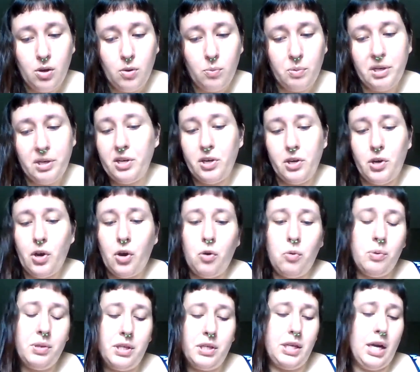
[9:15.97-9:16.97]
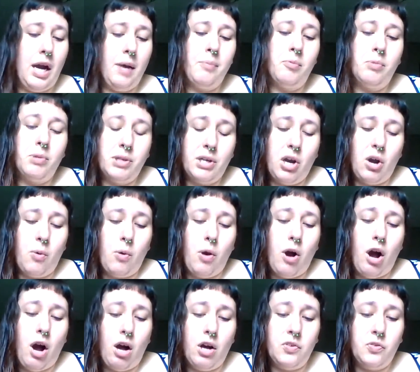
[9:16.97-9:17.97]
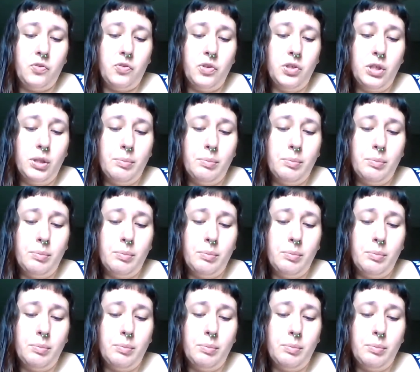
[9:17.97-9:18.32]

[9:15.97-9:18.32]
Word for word: We didn't know when the timer would go off,